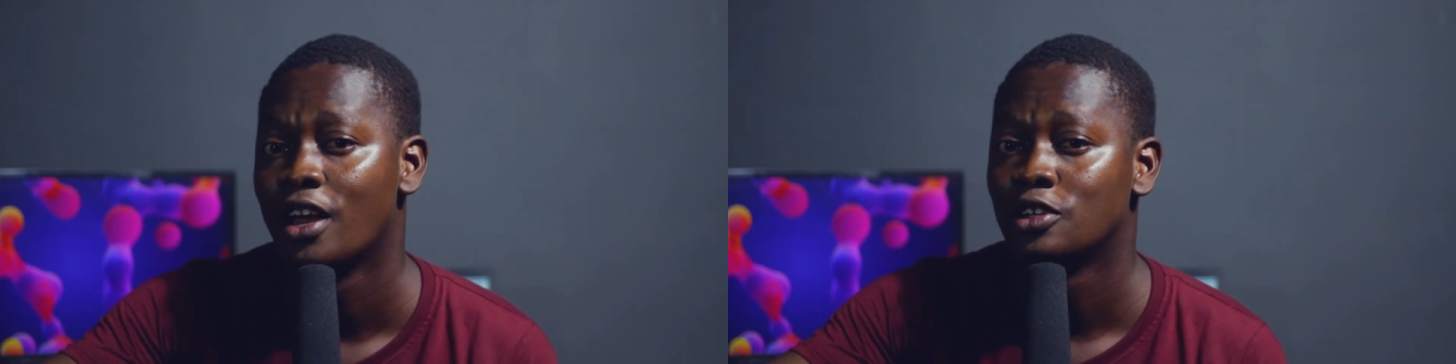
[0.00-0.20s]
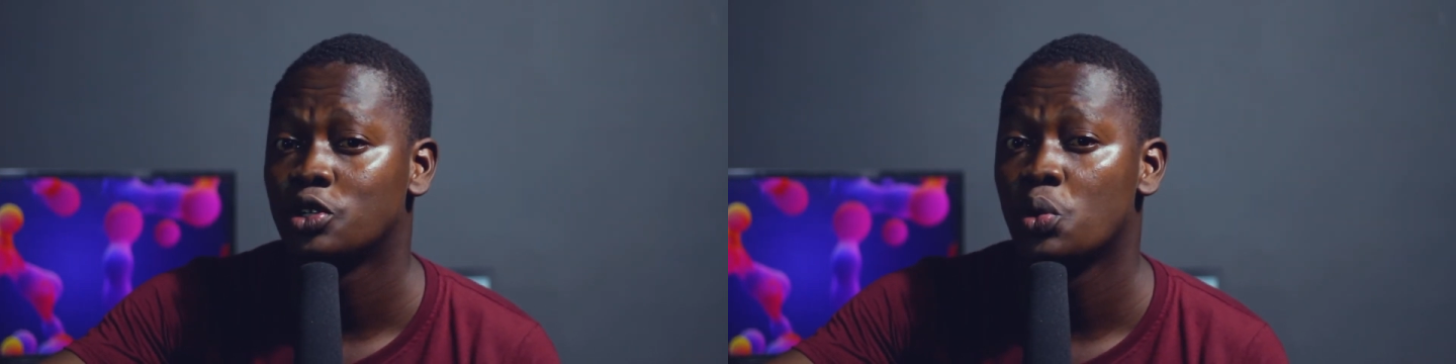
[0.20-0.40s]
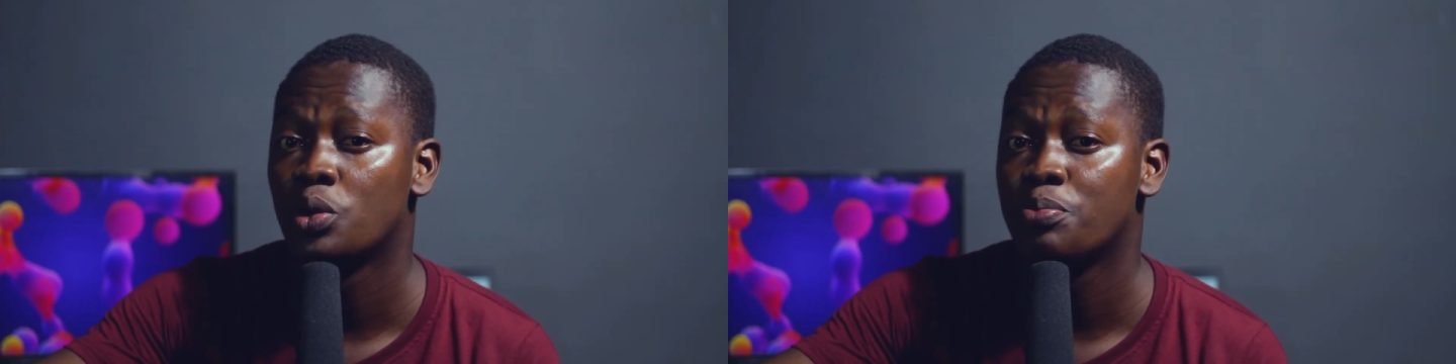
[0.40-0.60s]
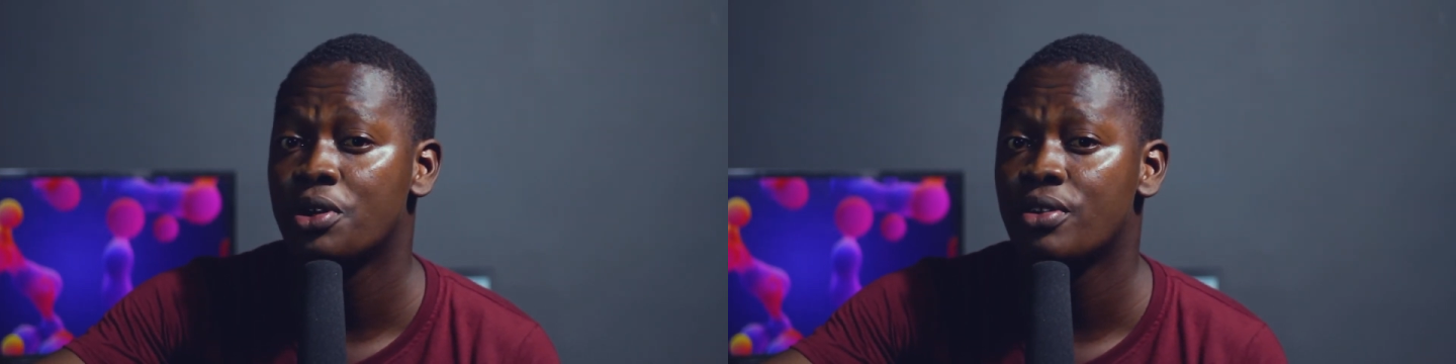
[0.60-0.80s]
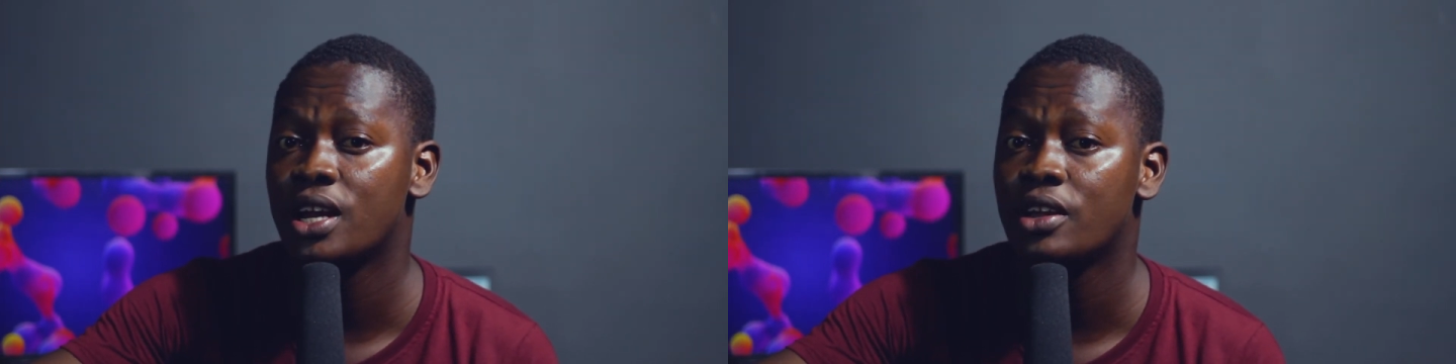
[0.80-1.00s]
So it would
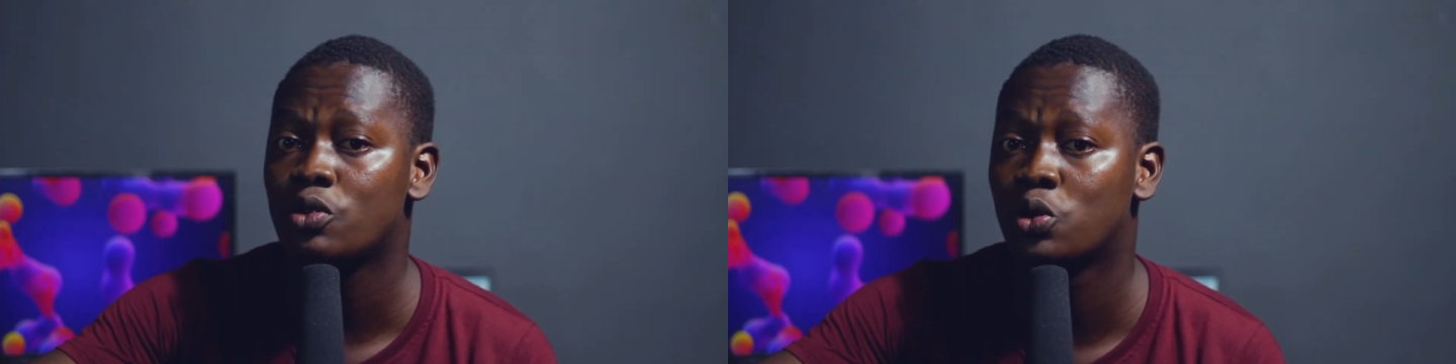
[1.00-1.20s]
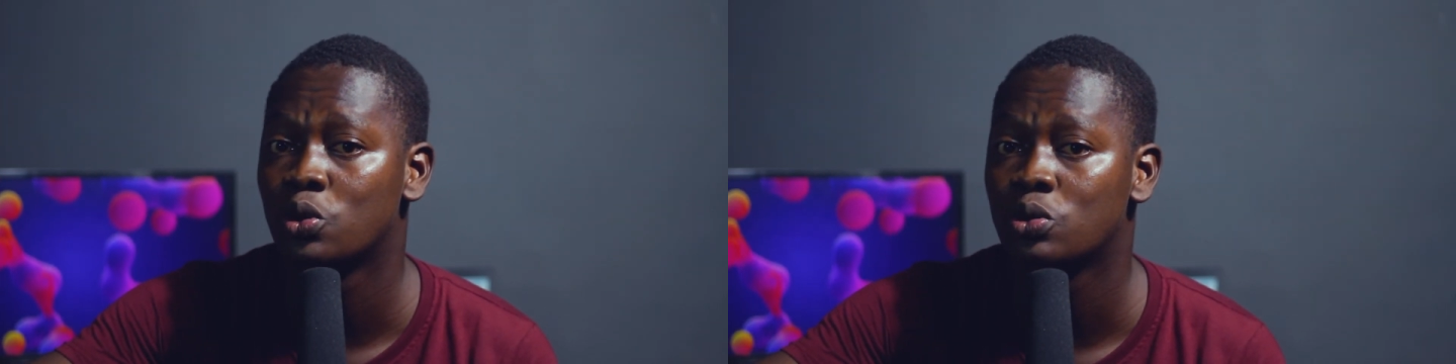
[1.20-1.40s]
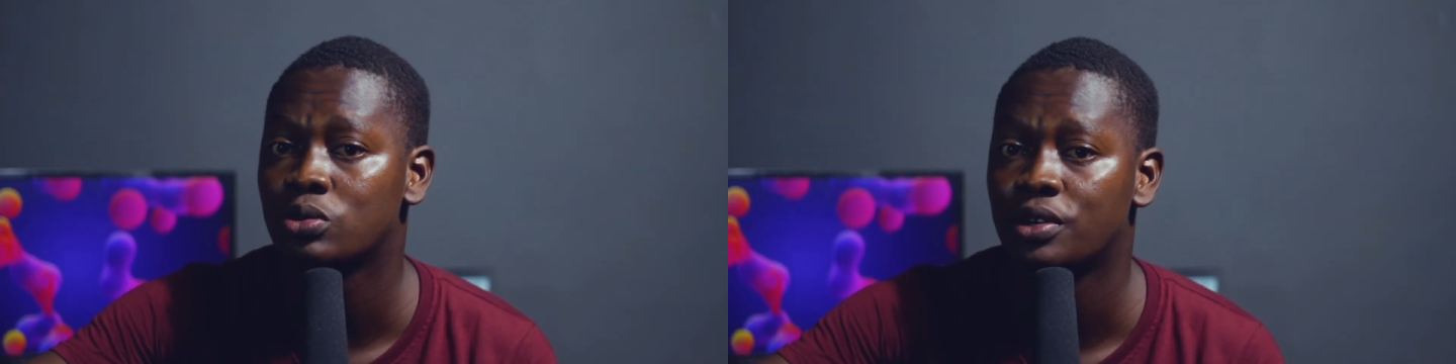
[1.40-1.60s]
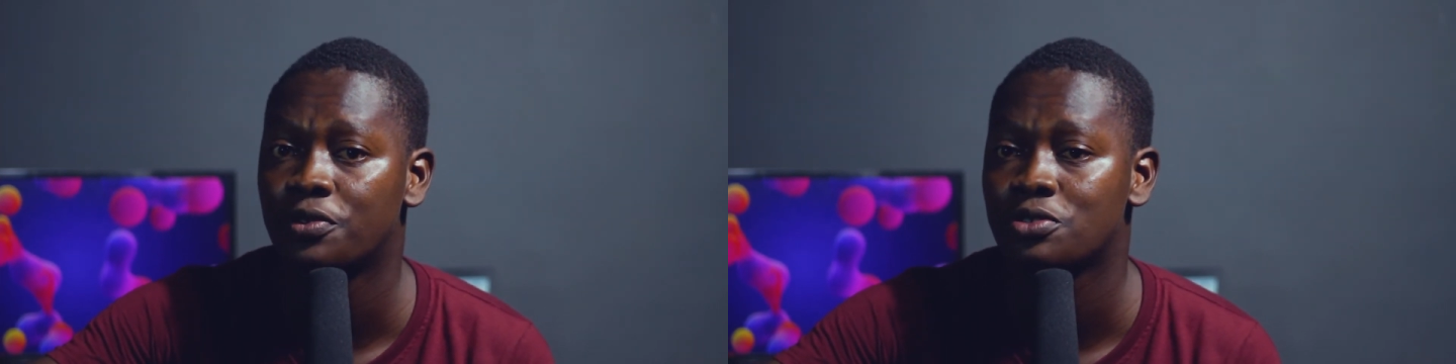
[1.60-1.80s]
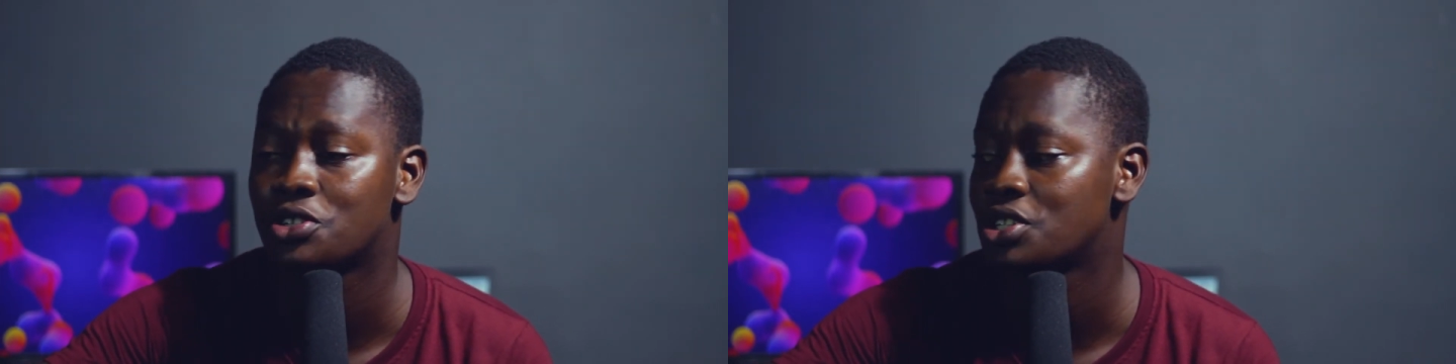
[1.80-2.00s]
be really cool if
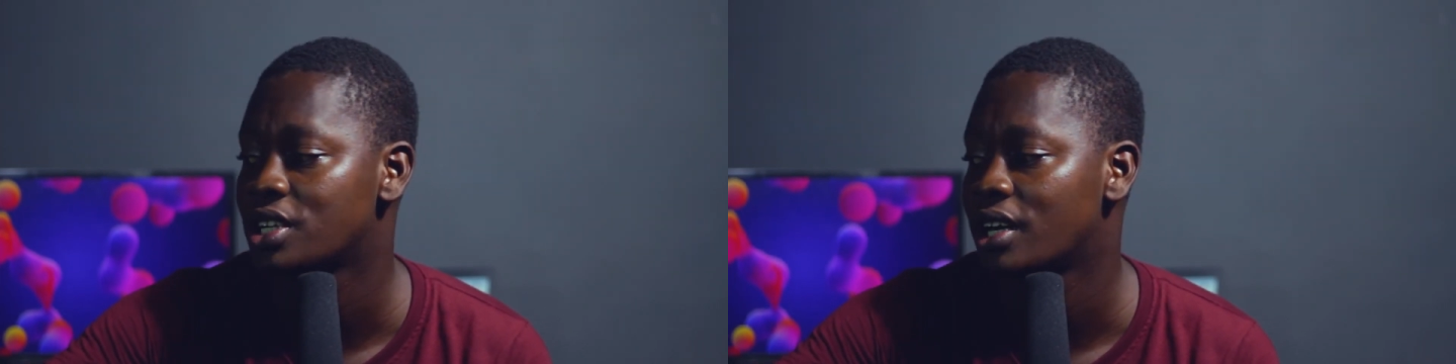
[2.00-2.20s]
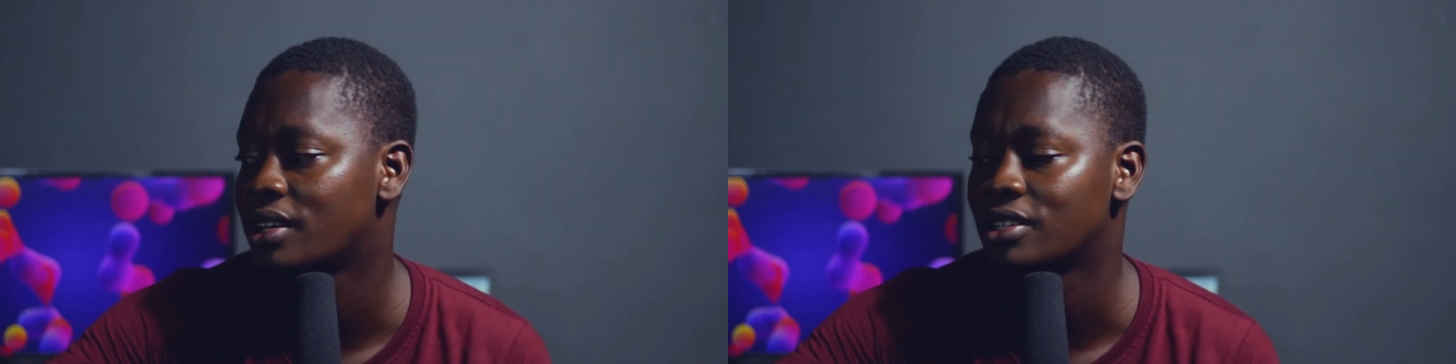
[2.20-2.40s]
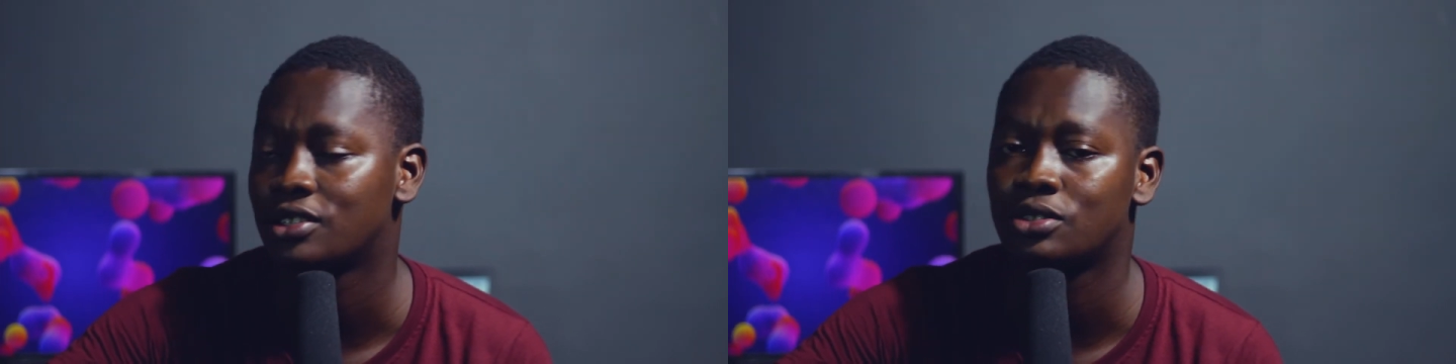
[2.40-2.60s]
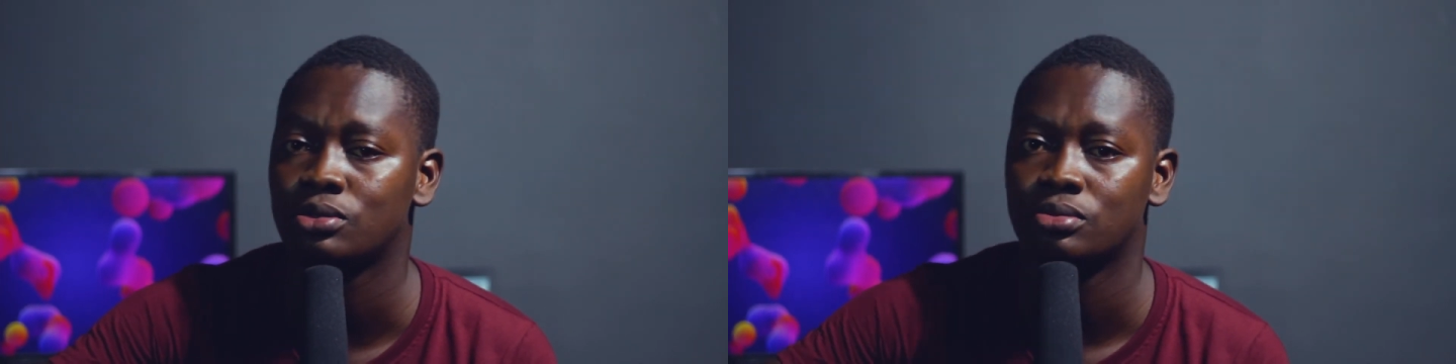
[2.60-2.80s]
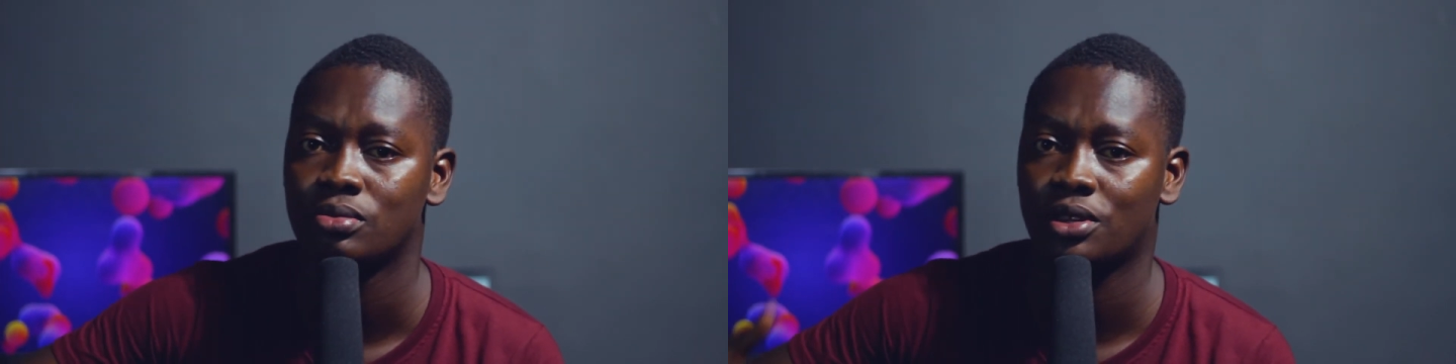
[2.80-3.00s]
you could share this to